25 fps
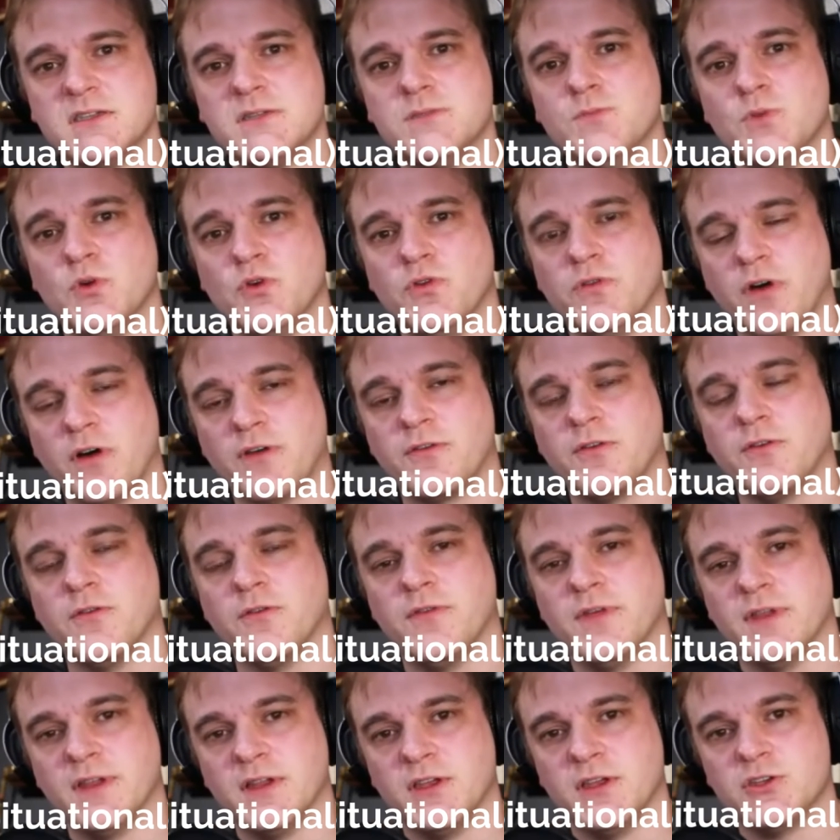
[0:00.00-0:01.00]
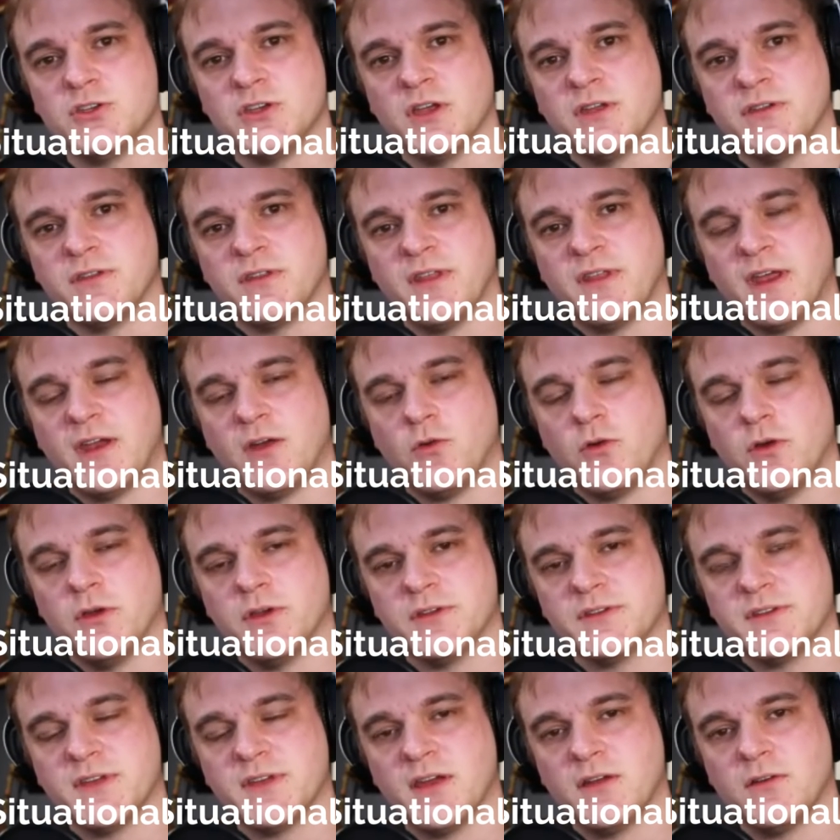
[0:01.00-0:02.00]
move off your village onto that oil
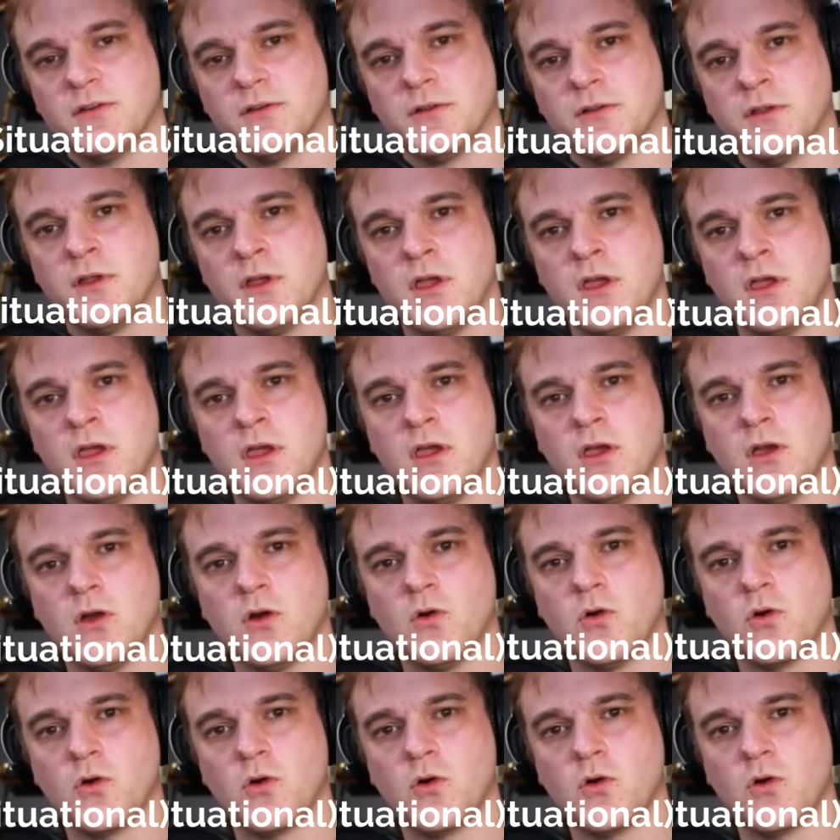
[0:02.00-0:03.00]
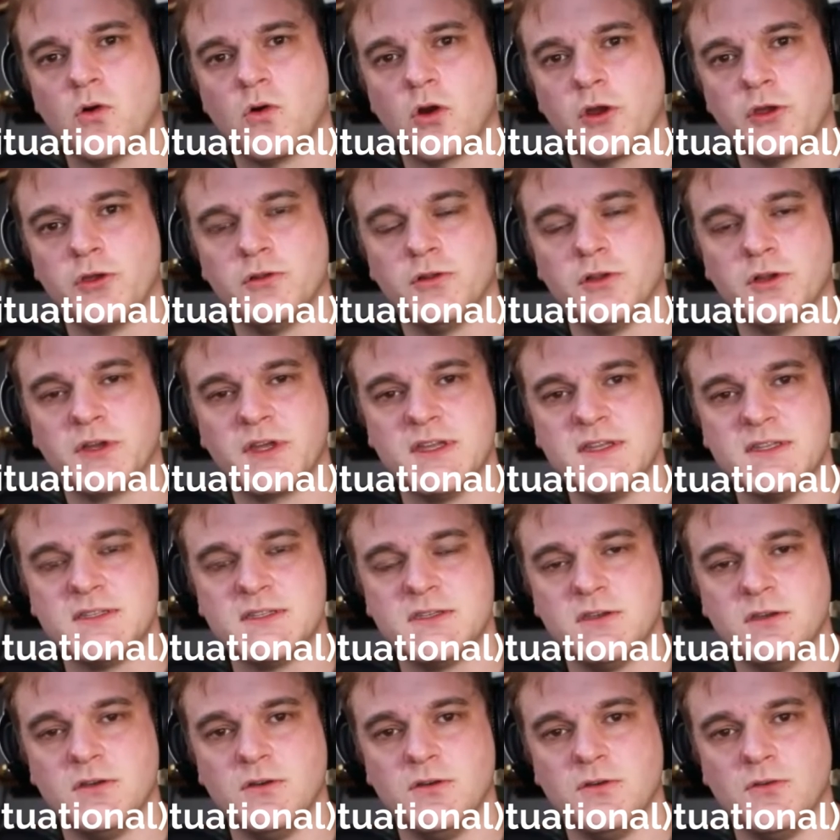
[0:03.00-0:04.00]
tunnel, or are you looking
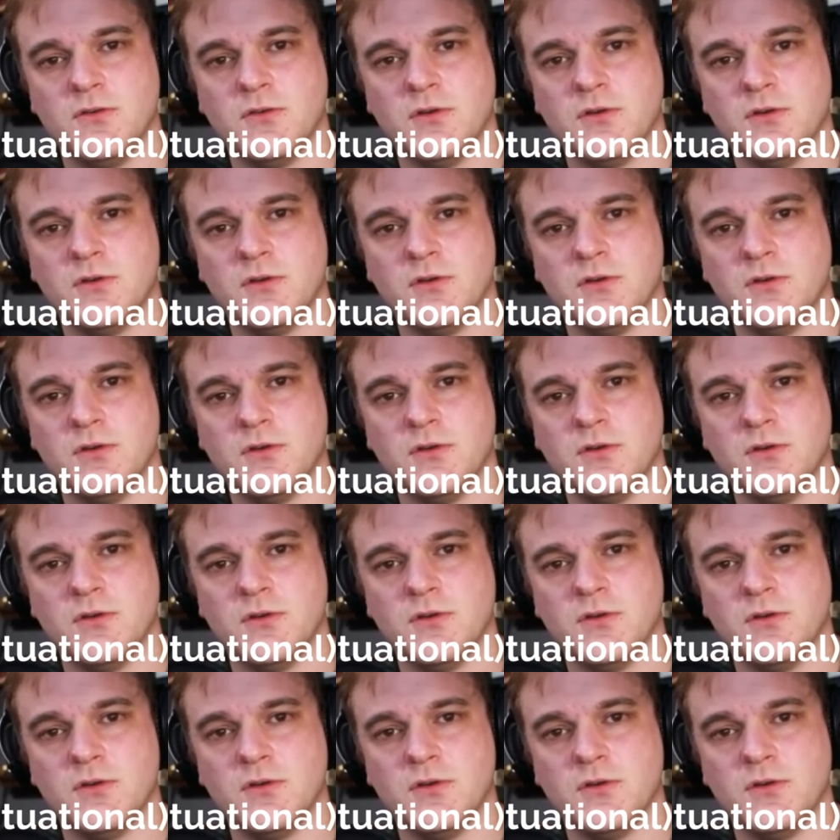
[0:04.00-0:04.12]
to